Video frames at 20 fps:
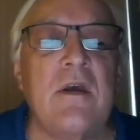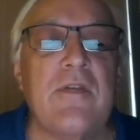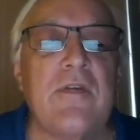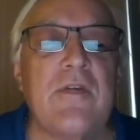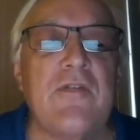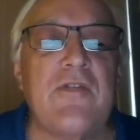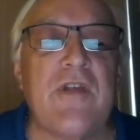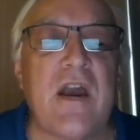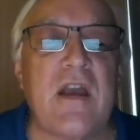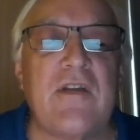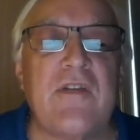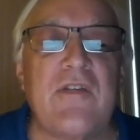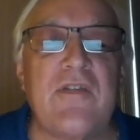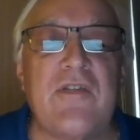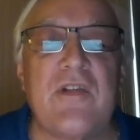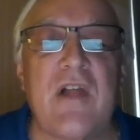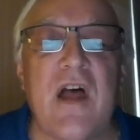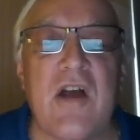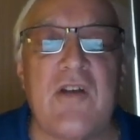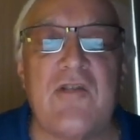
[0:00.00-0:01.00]
the second
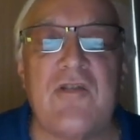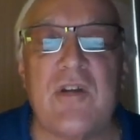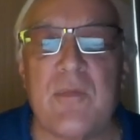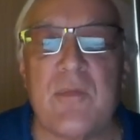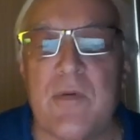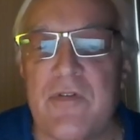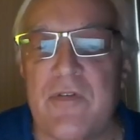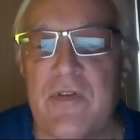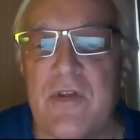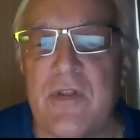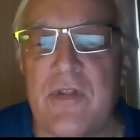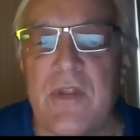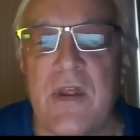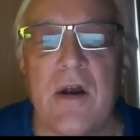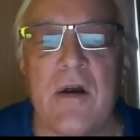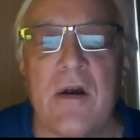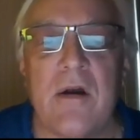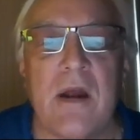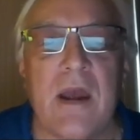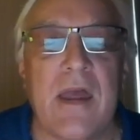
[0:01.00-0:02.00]
slash that was in
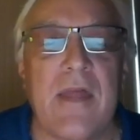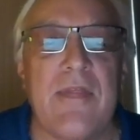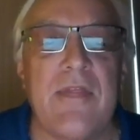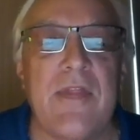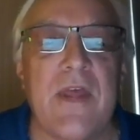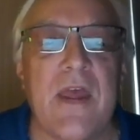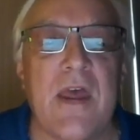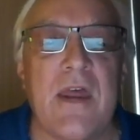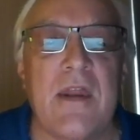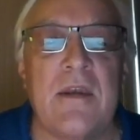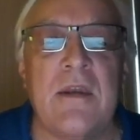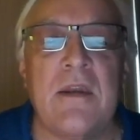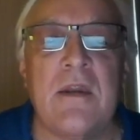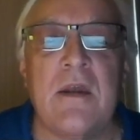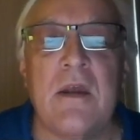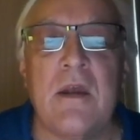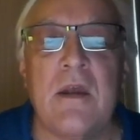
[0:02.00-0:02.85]
there, and then